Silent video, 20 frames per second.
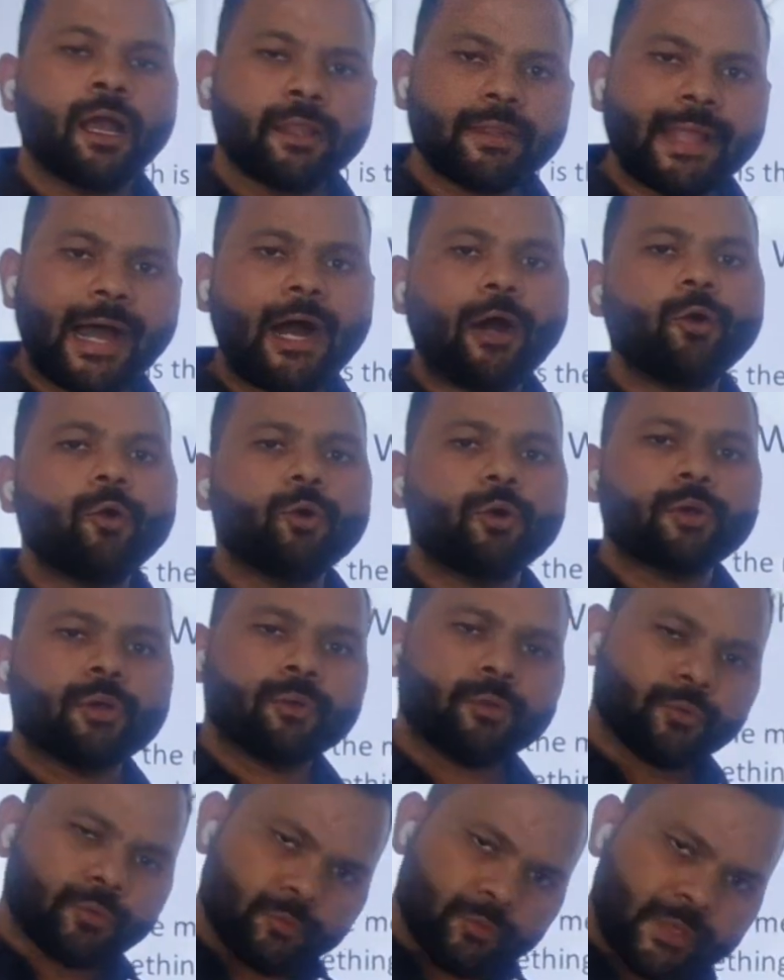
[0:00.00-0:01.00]

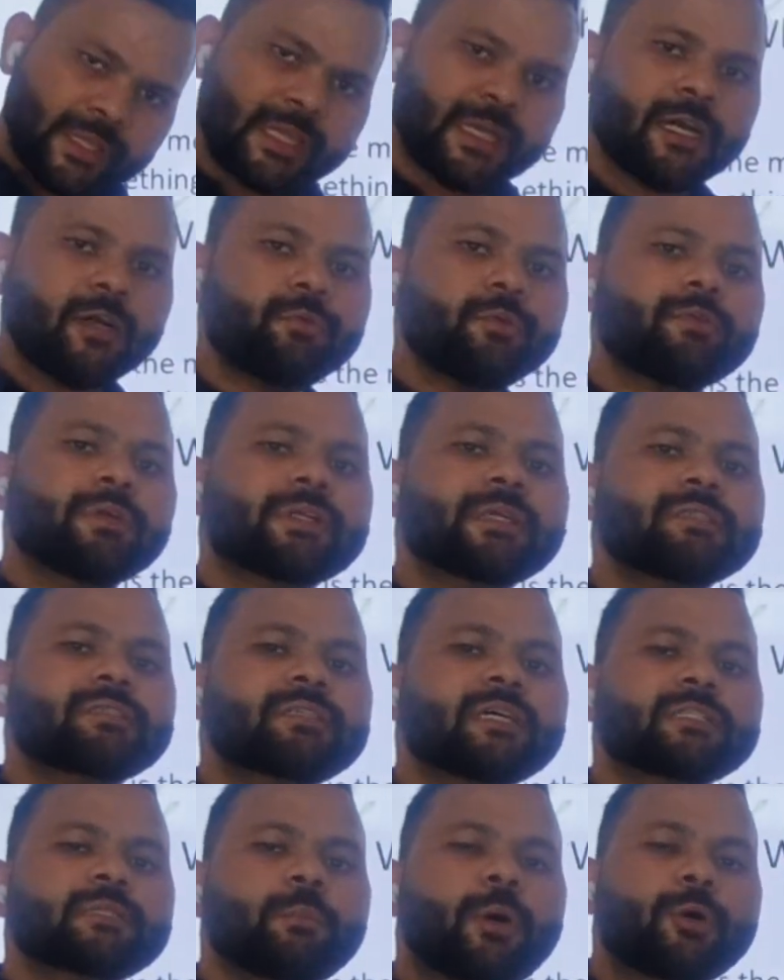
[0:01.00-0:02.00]
Now, here we will
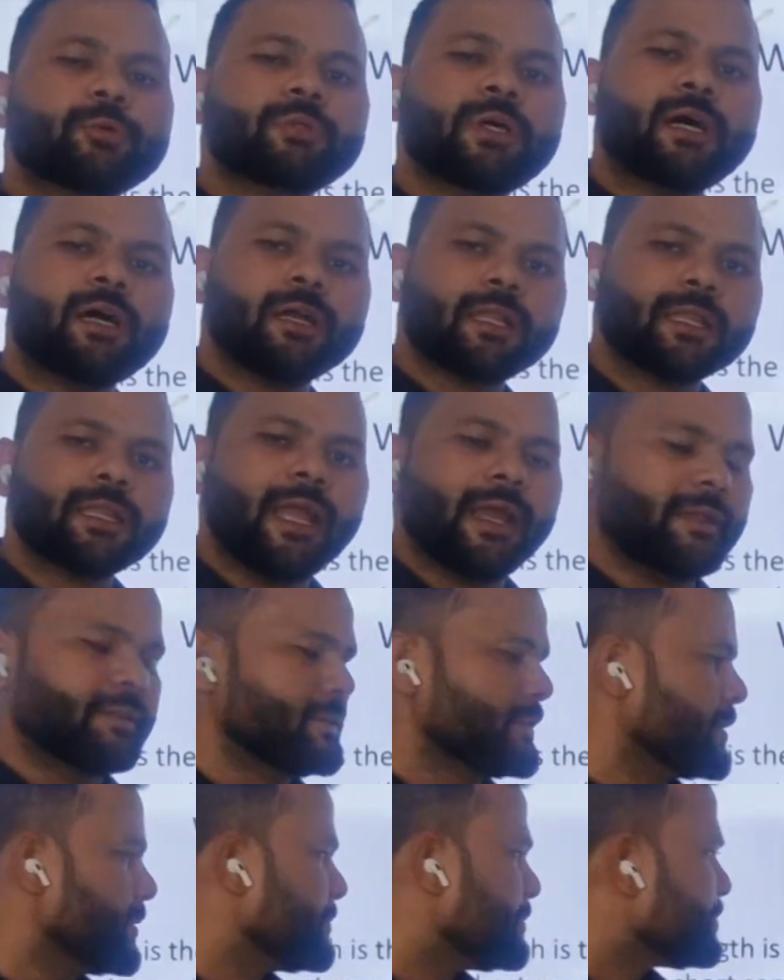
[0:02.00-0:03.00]
discuss about the
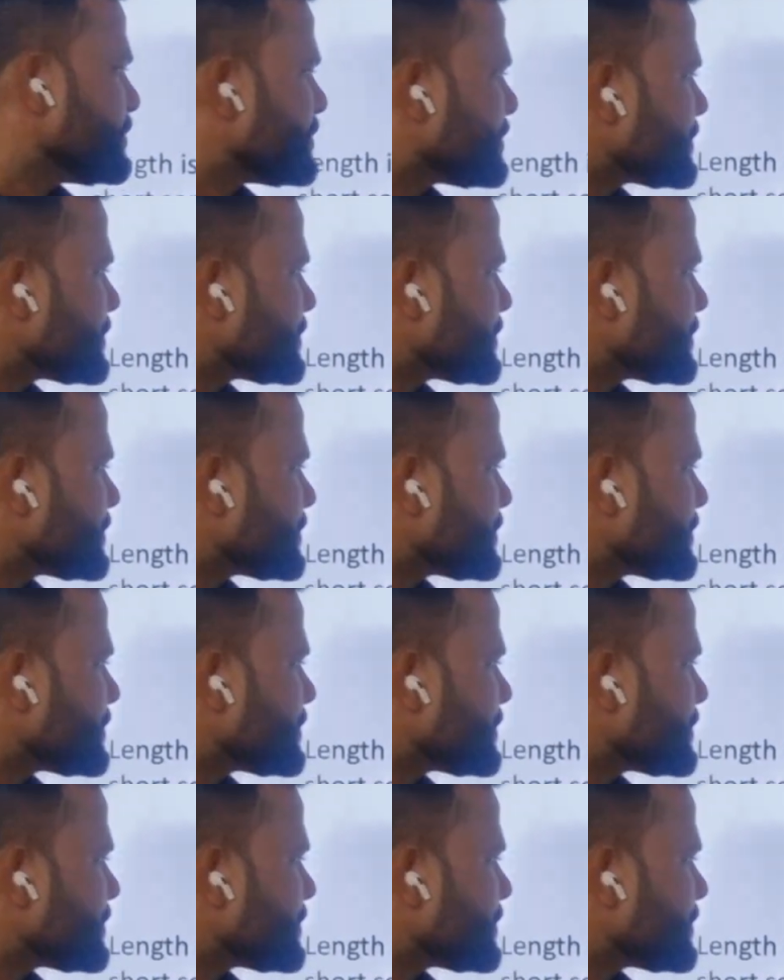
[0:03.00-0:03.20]
length.